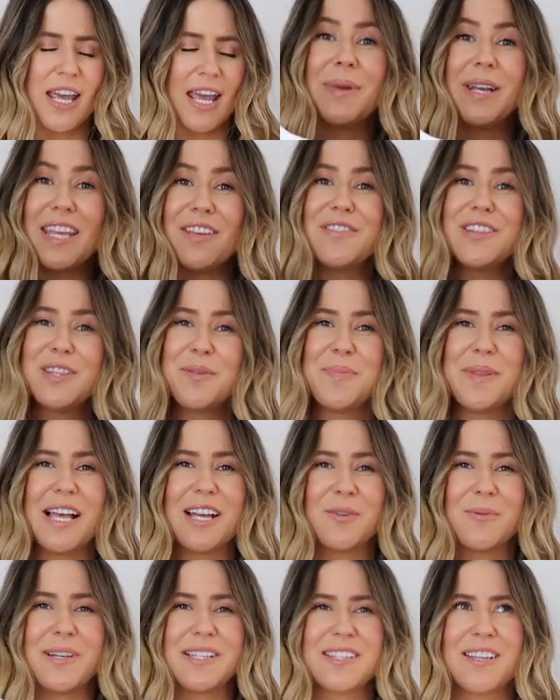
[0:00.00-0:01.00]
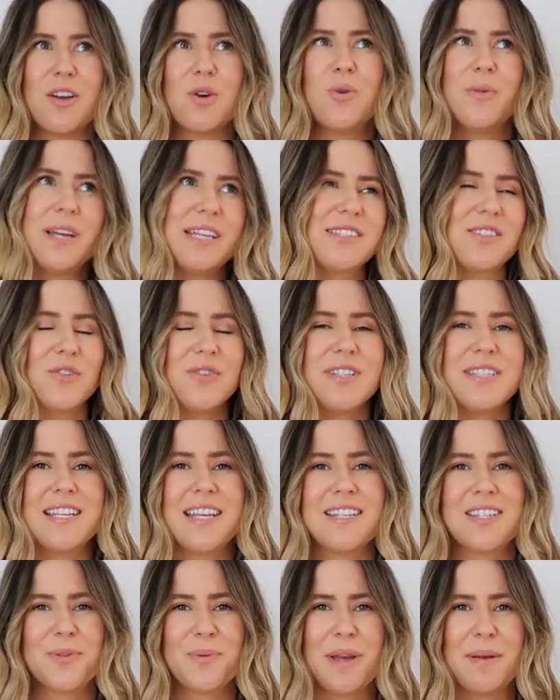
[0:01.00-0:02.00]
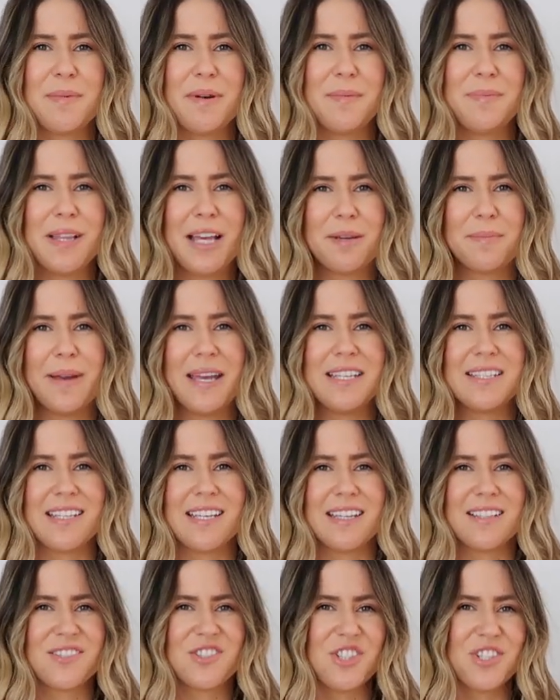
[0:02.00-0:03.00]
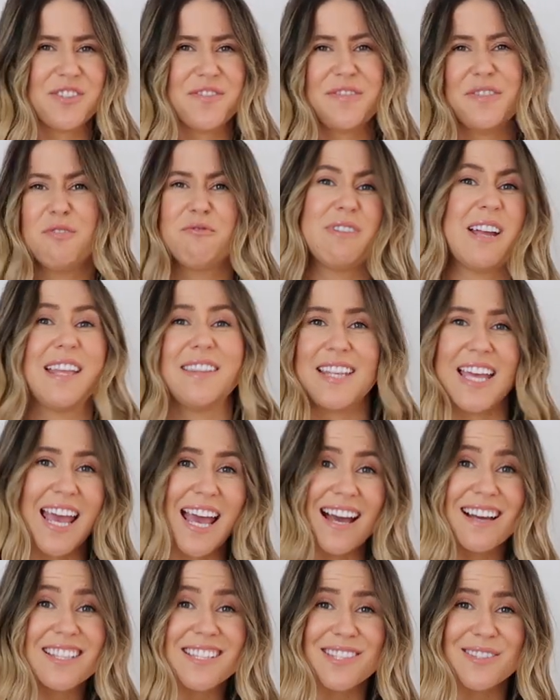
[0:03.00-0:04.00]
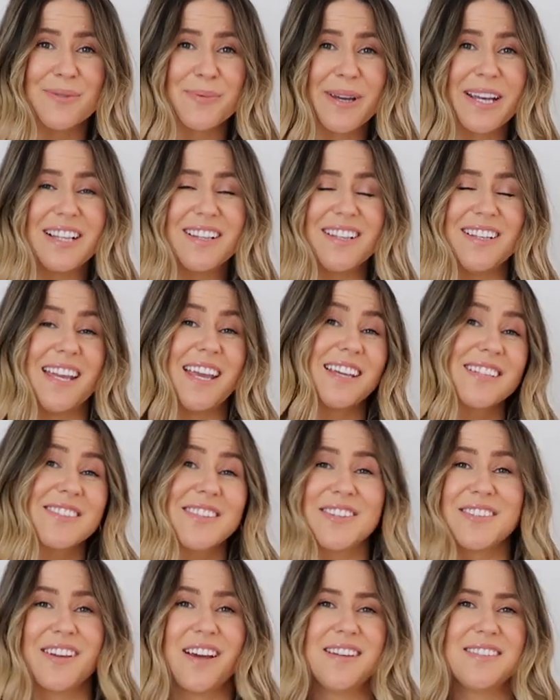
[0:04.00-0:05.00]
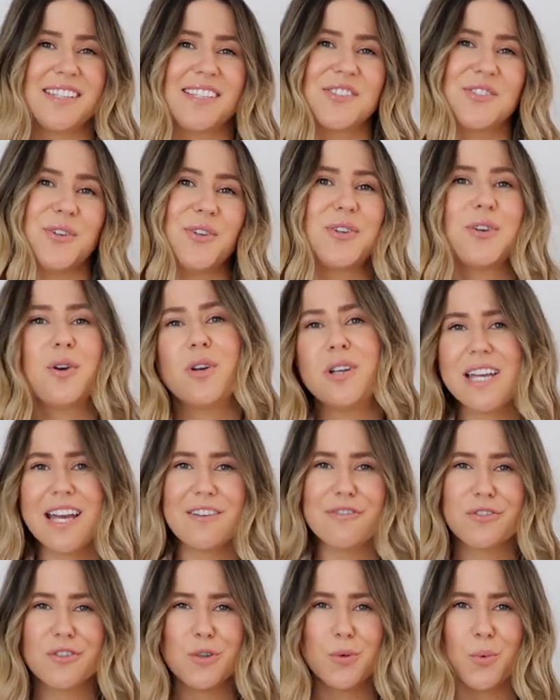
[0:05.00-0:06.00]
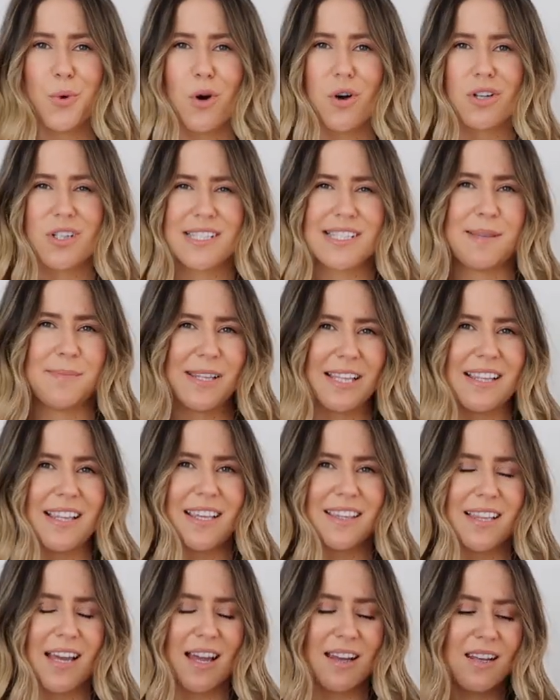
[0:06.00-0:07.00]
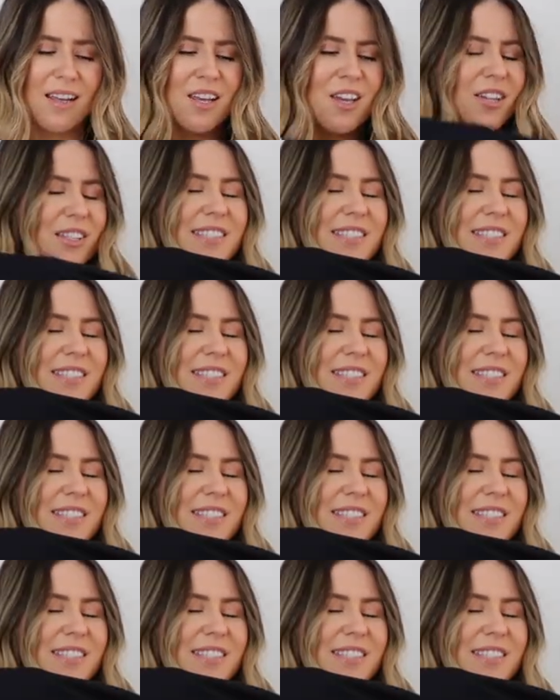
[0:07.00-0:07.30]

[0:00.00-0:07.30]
but even the black ones, I always sort of tend to wear my black basics just for around the house as well and exercising, so going out for a walk or something like that.